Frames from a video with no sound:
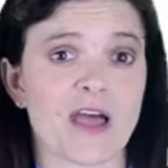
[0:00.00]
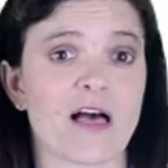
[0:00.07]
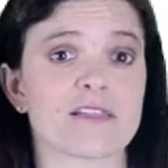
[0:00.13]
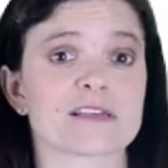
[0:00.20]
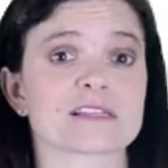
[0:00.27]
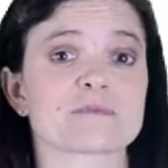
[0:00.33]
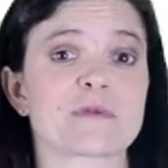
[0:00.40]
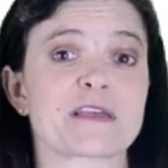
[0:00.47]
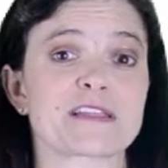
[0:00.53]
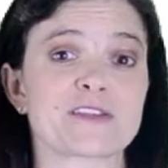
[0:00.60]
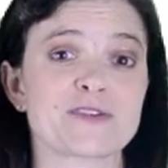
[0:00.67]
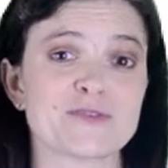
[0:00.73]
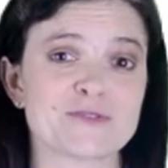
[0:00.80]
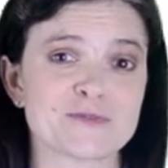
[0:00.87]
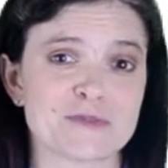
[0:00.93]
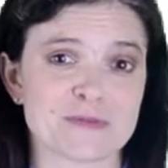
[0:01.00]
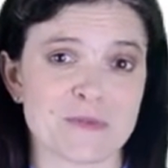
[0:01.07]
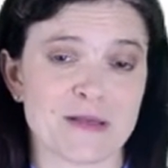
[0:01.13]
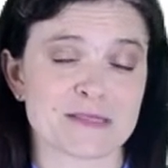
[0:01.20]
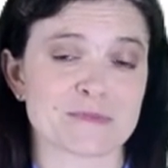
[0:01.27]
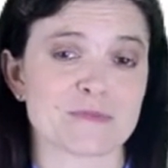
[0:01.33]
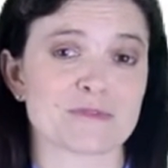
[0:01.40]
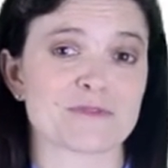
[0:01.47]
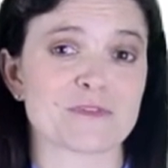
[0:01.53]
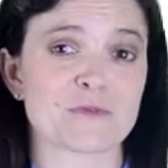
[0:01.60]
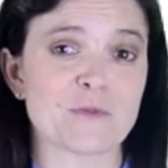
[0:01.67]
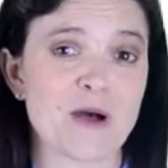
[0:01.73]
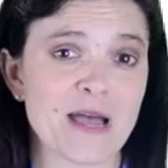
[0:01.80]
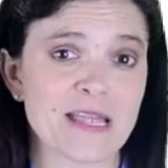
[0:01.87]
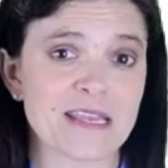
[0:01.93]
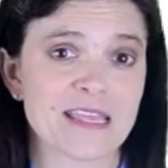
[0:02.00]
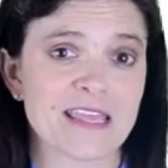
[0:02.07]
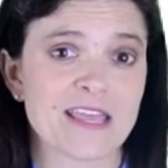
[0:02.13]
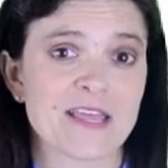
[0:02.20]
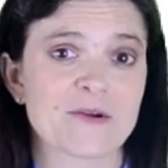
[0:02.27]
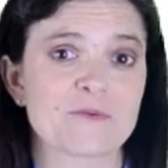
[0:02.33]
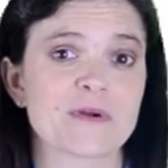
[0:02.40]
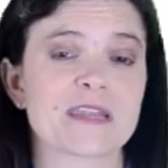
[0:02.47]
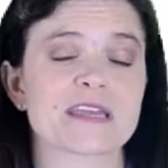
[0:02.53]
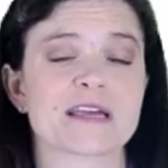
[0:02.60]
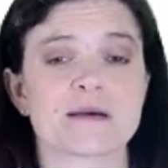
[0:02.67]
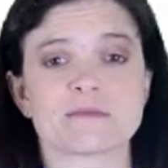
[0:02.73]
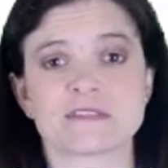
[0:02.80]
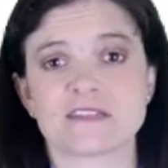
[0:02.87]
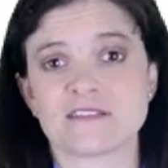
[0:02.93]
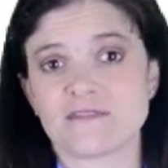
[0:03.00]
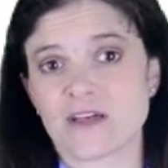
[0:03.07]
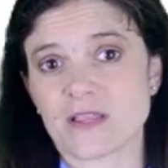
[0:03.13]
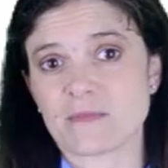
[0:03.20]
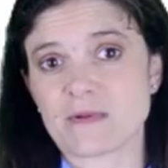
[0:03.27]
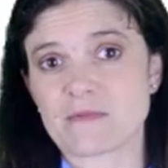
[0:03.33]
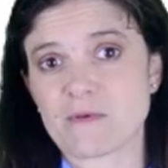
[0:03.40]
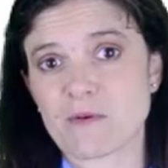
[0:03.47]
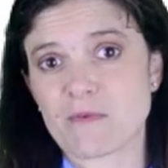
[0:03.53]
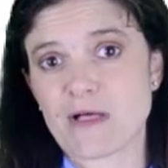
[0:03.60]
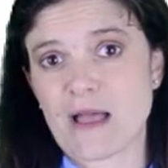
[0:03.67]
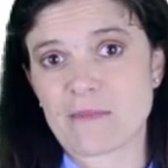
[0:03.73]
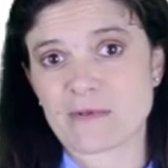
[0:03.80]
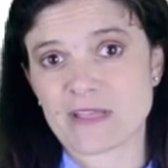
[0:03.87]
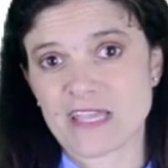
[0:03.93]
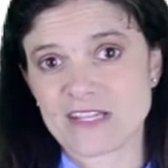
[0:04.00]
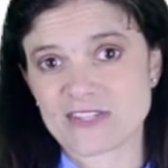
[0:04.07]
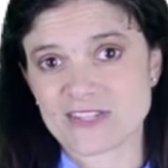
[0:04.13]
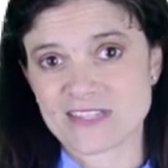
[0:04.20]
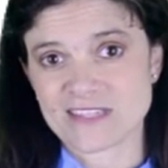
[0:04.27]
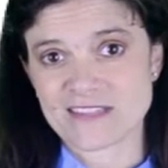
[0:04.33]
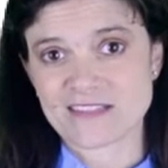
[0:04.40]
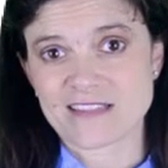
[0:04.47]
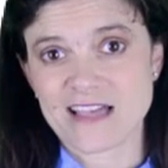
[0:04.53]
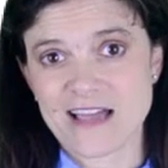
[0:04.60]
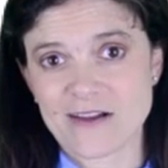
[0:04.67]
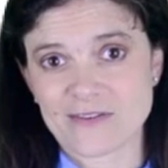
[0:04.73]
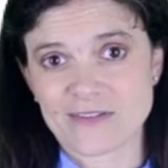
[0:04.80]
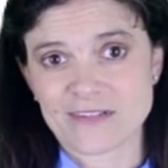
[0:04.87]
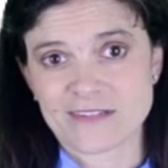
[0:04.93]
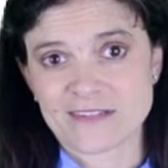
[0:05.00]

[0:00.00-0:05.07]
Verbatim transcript: I'll explain who's responsible for what when it comes to developing mobile applications in the cloud.